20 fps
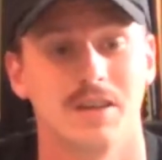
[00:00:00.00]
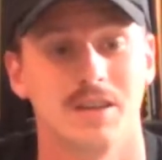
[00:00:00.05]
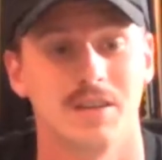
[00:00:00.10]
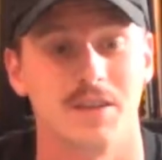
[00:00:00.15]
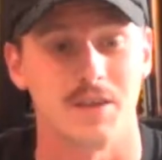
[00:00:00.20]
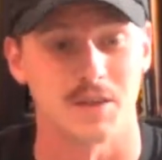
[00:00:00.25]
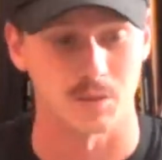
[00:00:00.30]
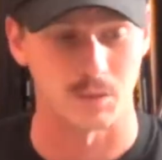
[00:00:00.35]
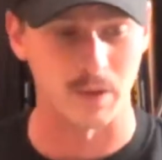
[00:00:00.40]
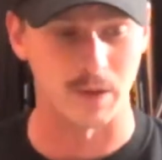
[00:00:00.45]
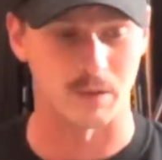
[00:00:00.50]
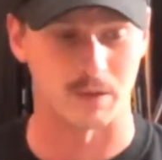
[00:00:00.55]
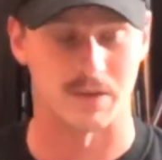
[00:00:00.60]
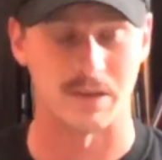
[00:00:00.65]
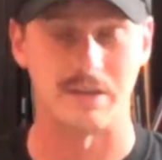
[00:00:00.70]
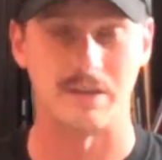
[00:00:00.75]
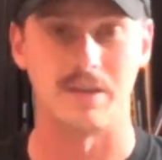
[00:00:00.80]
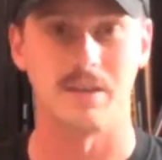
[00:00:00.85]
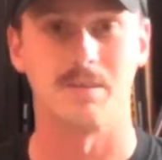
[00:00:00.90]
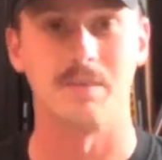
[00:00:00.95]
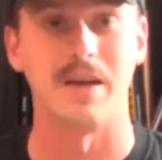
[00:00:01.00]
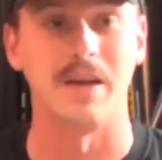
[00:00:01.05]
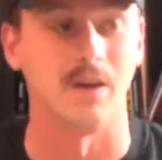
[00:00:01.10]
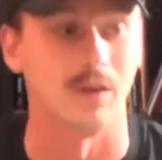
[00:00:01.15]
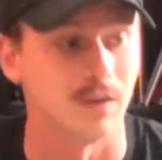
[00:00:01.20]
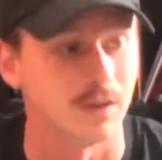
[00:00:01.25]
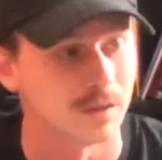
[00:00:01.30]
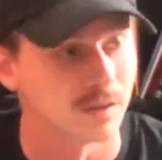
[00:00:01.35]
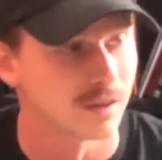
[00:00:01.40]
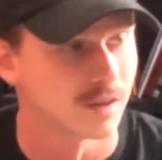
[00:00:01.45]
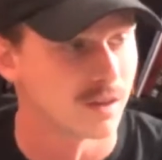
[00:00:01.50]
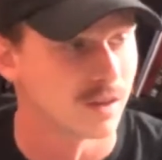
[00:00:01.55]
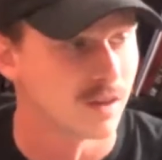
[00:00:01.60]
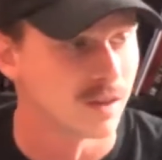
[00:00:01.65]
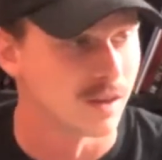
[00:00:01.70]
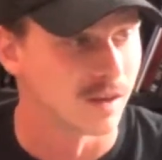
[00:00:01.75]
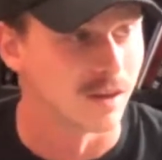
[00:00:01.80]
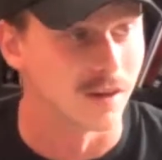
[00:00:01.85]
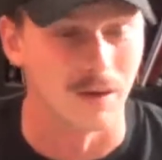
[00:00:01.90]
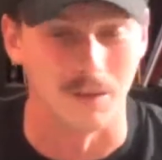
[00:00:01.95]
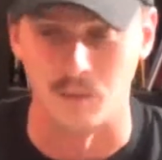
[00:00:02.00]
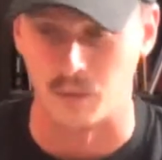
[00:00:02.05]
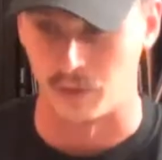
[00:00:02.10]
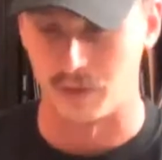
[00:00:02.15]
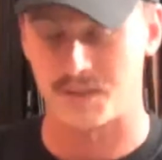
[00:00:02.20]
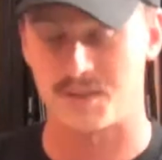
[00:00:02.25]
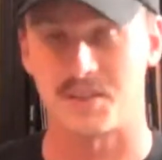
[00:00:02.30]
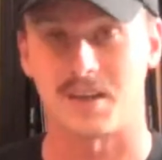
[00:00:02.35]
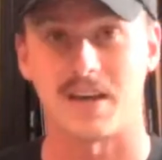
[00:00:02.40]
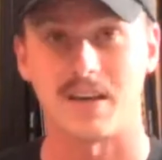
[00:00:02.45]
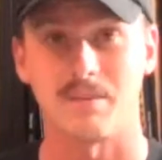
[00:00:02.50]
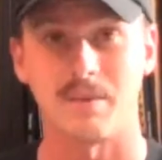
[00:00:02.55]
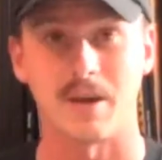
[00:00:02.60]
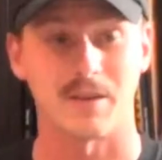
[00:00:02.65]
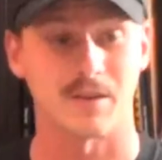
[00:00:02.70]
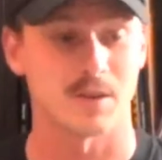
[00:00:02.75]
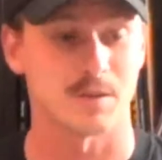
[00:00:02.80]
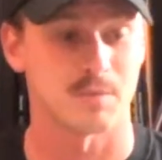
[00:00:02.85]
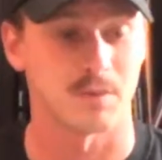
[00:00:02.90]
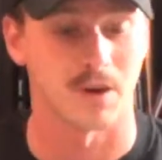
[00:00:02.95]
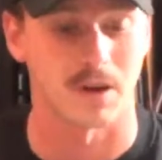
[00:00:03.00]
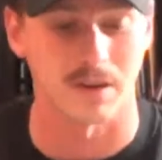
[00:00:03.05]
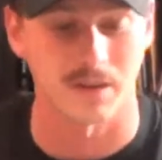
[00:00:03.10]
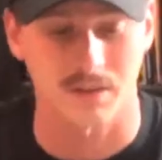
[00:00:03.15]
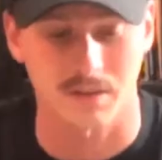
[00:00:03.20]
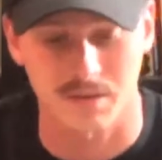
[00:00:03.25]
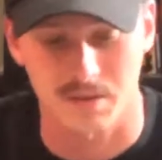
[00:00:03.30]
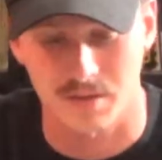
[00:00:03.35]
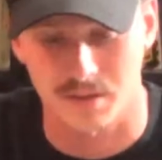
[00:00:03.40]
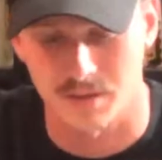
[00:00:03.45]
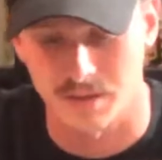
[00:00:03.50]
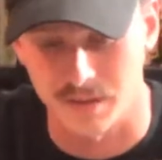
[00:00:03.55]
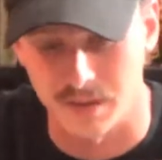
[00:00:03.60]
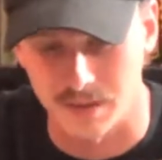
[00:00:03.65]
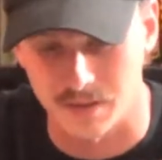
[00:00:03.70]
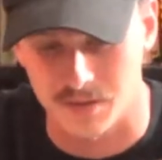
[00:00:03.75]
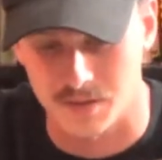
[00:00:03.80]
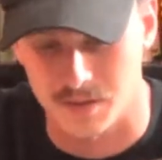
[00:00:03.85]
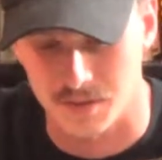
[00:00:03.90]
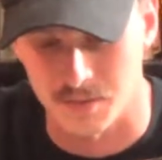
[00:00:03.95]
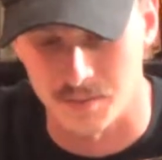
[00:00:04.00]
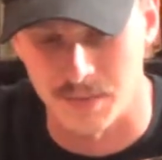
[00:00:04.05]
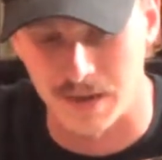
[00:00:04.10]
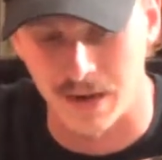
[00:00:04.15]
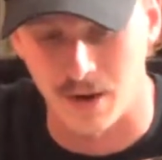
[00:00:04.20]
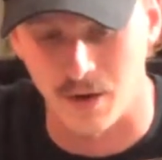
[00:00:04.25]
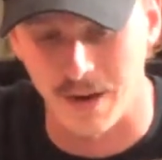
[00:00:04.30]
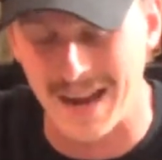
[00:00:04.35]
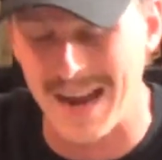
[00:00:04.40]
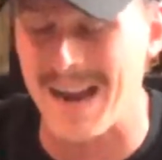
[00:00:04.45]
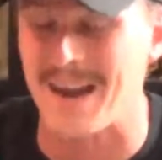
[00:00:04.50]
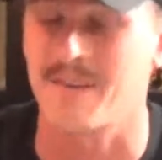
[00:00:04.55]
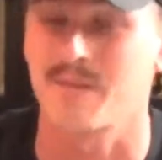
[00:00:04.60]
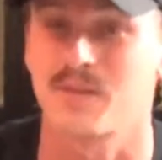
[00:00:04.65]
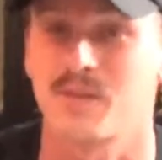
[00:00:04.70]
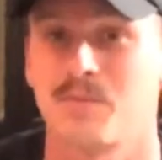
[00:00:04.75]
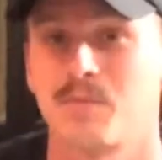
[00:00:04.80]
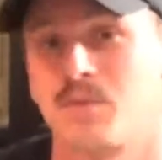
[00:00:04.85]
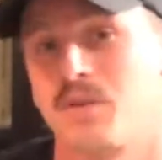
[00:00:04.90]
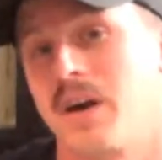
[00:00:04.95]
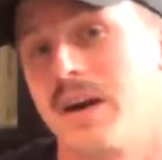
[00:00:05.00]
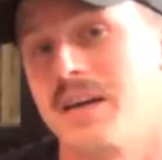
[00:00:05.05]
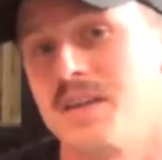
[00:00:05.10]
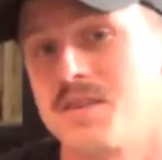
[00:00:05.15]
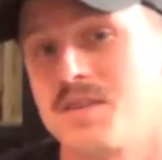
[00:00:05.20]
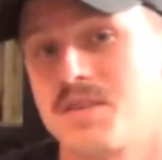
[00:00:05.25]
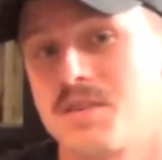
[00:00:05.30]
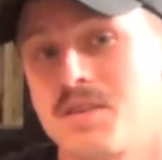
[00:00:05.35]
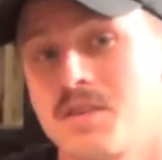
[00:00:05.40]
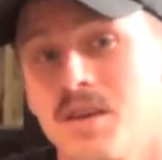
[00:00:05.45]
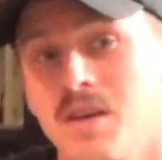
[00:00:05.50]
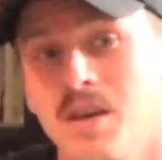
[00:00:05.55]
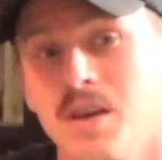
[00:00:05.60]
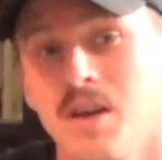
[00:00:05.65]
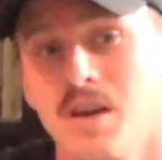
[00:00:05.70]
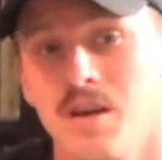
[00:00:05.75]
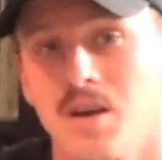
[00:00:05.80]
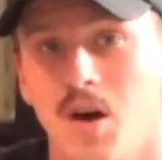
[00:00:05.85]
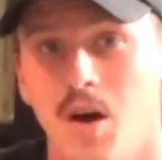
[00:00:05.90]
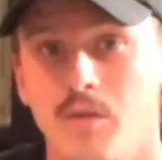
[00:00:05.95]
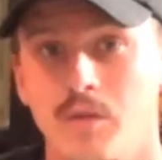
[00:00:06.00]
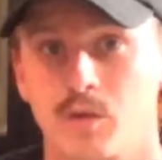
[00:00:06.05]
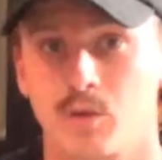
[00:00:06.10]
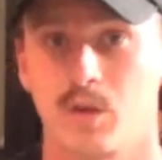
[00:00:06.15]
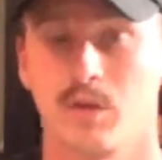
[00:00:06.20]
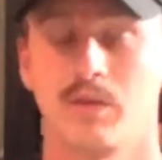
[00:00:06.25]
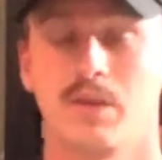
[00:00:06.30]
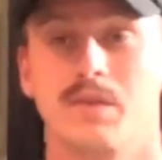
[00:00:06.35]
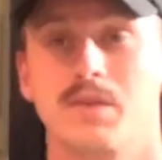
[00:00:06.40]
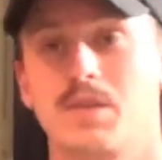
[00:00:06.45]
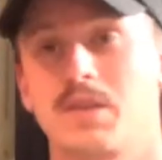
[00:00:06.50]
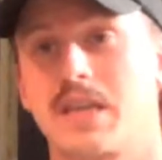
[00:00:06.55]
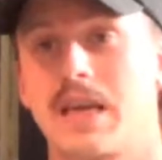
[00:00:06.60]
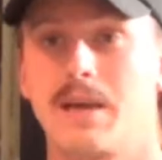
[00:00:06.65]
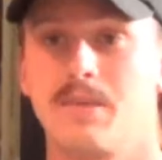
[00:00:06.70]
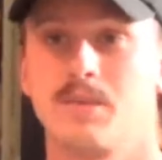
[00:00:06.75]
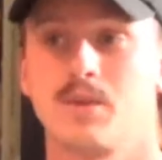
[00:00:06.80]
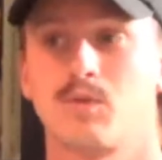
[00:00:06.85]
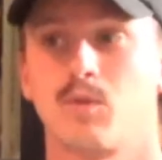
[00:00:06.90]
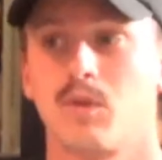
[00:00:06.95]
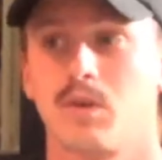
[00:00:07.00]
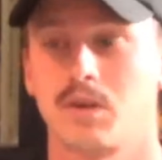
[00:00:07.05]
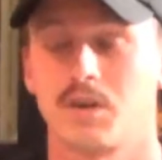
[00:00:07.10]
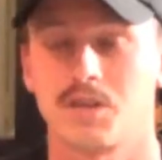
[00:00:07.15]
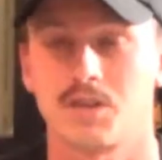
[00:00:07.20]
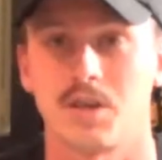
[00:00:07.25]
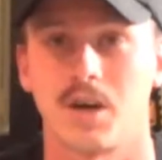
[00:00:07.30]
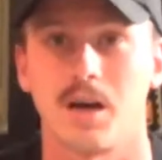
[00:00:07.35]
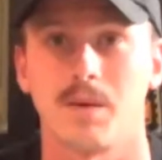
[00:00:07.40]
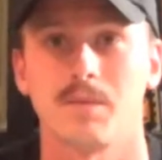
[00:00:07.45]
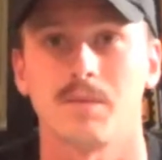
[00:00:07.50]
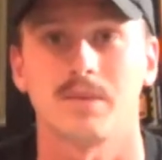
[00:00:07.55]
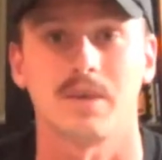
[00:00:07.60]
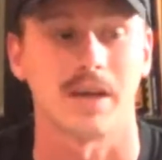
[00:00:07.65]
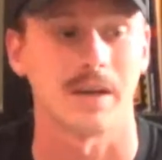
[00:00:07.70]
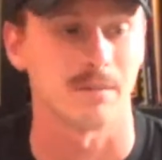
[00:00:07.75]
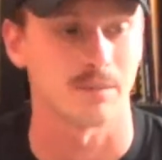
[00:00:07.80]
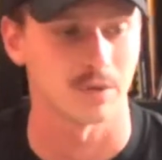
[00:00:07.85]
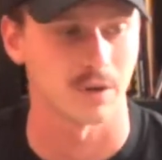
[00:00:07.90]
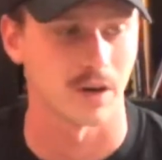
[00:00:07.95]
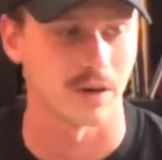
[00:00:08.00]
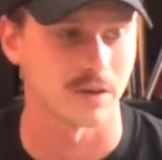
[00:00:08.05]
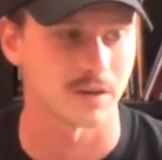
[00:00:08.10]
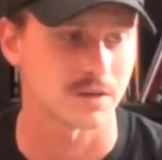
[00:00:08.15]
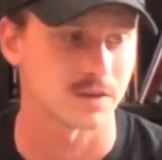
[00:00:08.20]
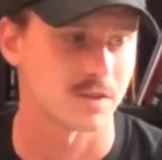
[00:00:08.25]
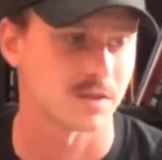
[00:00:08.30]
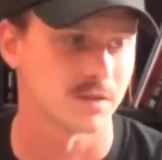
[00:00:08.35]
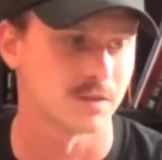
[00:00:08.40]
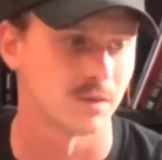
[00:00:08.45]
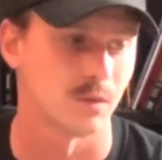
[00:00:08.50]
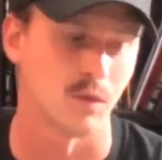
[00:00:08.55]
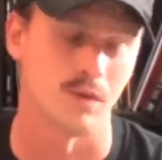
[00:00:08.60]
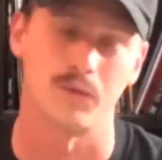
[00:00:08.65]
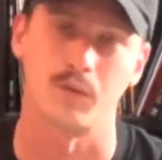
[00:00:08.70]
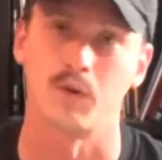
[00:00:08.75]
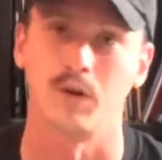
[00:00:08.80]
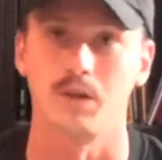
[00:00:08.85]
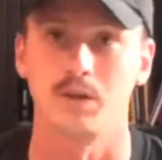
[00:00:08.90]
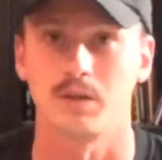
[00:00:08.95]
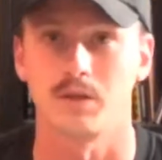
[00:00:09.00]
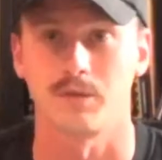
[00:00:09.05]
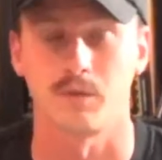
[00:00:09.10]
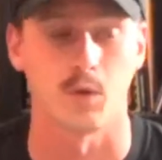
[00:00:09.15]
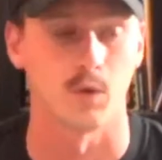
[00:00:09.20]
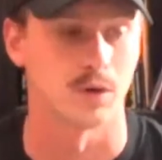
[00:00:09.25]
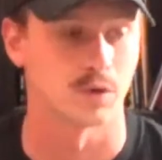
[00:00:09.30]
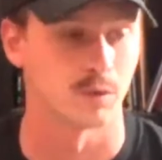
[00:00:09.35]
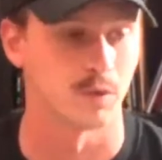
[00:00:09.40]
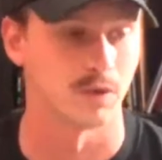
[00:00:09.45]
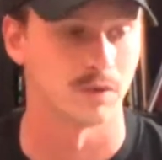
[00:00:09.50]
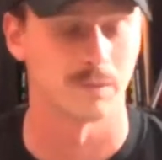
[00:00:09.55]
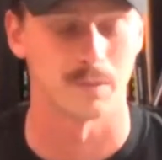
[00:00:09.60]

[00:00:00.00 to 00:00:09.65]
this week, received in the mail. I'm really excited about this product. It's about half the price of equivalent Games Workshop type products, or for Forge World